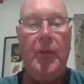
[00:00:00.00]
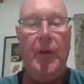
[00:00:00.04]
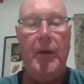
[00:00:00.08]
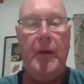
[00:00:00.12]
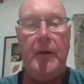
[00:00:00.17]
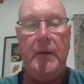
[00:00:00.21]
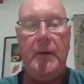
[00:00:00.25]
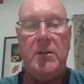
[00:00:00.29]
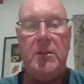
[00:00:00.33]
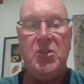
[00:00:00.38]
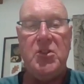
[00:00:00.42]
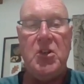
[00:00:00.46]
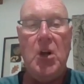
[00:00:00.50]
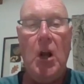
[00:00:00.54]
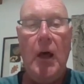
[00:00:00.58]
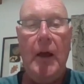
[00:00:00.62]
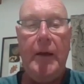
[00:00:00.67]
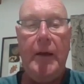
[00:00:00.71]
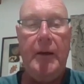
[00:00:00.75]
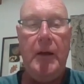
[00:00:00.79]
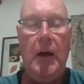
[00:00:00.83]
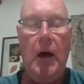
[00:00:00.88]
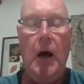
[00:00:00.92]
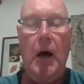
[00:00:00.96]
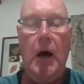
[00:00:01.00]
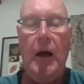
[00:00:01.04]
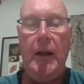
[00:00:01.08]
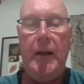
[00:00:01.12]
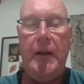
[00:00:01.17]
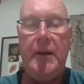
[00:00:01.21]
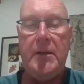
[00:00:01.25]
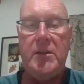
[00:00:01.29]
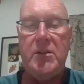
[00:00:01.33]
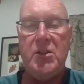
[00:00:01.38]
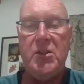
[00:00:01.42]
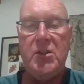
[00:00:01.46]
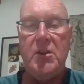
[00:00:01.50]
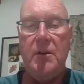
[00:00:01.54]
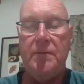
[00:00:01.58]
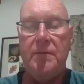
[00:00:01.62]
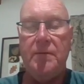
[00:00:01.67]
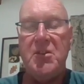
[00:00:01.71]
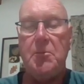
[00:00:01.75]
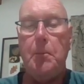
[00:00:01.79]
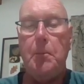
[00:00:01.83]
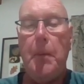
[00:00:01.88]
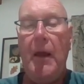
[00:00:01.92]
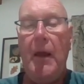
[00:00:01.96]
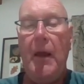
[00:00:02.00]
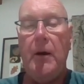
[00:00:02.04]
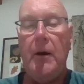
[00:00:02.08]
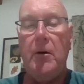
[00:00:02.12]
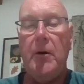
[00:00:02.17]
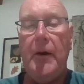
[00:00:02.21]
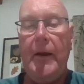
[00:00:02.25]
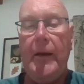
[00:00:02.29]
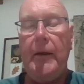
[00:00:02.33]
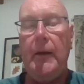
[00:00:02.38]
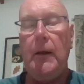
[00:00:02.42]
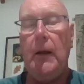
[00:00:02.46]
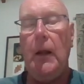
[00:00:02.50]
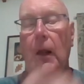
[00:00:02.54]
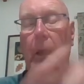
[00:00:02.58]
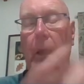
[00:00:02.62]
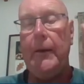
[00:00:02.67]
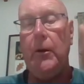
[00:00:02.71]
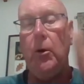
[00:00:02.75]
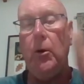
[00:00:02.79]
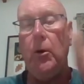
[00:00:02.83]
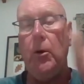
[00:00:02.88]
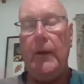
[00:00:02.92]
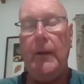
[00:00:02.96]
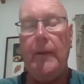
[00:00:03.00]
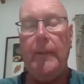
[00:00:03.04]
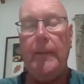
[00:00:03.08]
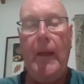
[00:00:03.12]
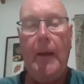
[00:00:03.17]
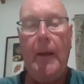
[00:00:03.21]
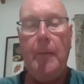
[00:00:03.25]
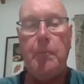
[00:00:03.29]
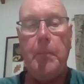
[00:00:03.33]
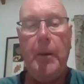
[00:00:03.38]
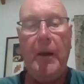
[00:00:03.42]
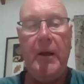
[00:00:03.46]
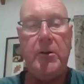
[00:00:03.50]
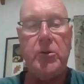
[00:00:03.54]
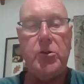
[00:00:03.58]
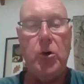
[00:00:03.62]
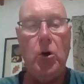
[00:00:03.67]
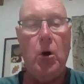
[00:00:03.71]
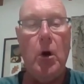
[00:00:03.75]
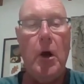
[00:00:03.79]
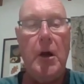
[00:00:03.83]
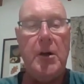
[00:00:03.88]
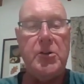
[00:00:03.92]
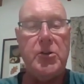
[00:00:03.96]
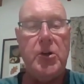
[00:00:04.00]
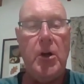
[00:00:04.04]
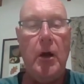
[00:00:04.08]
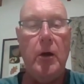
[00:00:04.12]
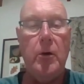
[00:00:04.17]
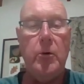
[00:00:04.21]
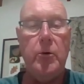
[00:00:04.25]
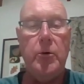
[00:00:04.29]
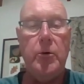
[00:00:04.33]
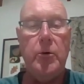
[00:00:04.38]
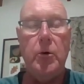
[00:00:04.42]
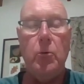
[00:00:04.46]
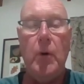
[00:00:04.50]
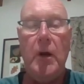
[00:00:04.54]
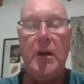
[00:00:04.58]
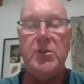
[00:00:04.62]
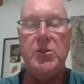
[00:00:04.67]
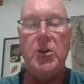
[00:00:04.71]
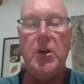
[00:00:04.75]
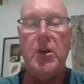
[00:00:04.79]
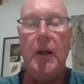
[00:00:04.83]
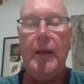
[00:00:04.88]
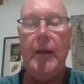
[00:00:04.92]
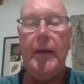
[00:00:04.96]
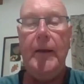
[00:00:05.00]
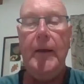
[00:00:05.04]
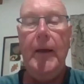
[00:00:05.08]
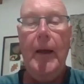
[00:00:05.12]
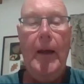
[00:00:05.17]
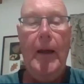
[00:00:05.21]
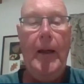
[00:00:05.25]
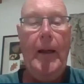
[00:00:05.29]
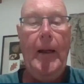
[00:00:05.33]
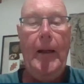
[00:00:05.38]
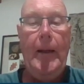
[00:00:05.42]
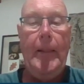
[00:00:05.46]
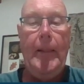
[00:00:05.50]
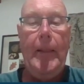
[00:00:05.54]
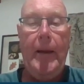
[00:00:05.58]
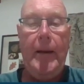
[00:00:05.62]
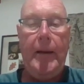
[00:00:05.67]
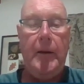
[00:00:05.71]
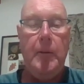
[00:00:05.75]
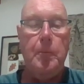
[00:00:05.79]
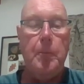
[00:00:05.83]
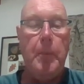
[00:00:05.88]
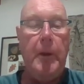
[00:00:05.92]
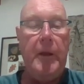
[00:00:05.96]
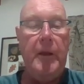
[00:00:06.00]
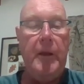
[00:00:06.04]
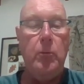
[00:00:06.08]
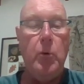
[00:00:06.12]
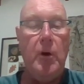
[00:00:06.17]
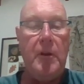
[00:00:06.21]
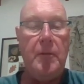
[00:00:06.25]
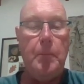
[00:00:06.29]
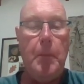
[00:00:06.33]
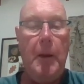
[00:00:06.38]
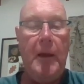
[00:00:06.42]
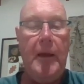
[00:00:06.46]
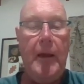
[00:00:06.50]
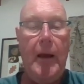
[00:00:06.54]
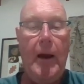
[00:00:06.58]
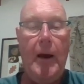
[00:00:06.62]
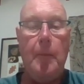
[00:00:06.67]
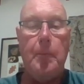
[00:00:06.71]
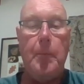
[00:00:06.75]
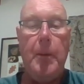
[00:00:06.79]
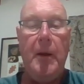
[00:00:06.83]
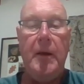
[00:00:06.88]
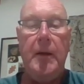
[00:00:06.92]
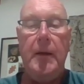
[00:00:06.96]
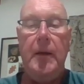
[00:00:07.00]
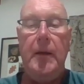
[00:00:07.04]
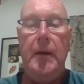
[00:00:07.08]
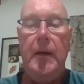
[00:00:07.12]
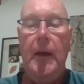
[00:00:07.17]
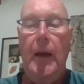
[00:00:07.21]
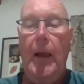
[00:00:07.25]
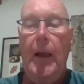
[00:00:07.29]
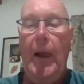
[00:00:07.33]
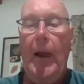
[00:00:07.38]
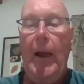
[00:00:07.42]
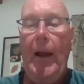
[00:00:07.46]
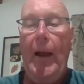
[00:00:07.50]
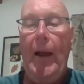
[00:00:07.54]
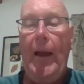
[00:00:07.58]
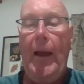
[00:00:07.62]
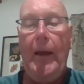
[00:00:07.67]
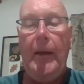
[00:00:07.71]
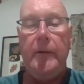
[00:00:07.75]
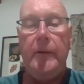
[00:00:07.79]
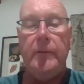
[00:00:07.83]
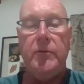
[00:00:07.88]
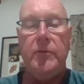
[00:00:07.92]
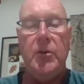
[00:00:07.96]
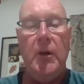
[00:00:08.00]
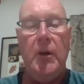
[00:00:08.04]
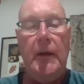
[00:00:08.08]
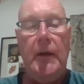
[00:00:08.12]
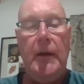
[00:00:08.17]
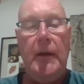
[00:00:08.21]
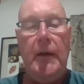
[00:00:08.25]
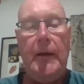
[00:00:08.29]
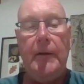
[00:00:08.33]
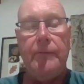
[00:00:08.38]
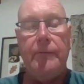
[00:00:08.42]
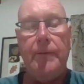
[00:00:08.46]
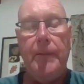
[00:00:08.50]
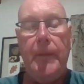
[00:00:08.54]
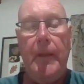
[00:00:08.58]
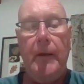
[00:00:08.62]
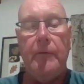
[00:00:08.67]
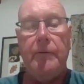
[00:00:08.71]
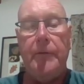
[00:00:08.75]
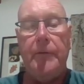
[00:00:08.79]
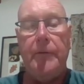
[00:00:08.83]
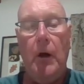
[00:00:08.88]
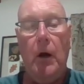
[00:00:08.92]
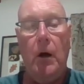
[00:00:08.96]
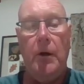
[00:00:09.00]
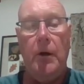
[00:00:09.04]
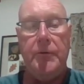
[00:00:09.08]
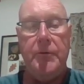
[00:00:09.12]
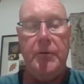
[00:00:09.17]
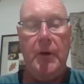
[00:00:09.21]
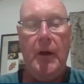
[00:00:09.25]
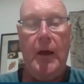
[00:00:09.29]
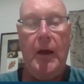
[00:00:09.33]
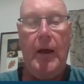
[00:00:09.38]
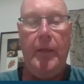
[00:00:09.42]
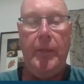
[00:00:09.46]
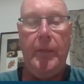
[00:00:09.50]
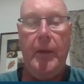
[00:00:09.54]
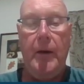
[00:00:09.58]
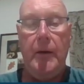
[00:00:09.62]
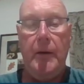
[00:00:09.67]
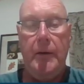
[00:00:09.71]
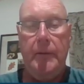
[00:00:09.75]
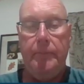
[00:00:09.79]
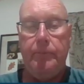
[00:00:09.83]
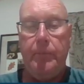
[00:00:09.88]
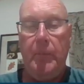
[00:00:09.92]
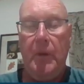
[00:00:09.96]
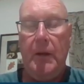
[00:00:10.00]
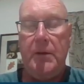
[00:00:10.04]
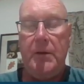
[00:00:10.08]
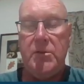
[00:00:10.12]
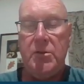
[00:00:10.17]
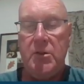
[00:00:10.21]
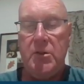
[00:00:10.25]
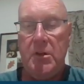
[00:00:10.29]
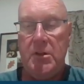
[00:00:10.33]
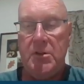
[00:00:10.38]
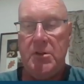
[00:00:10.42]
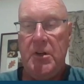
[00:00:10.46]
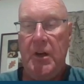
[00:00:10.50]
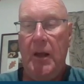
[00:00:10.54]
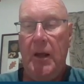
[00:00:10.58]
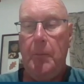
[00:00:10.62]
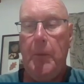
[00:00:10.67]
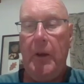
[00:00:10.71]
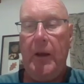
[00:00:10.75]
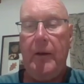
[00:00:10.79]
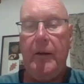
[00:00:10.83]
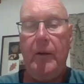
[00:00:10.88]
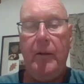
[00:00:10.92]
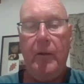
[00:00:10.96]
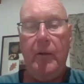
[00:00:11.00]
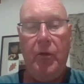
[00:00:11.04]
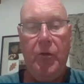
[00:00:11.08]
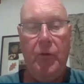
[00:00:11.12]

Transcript: things like islands of sparing, like in that picture I showed originally, that can be with PRP. And if they've got other systemic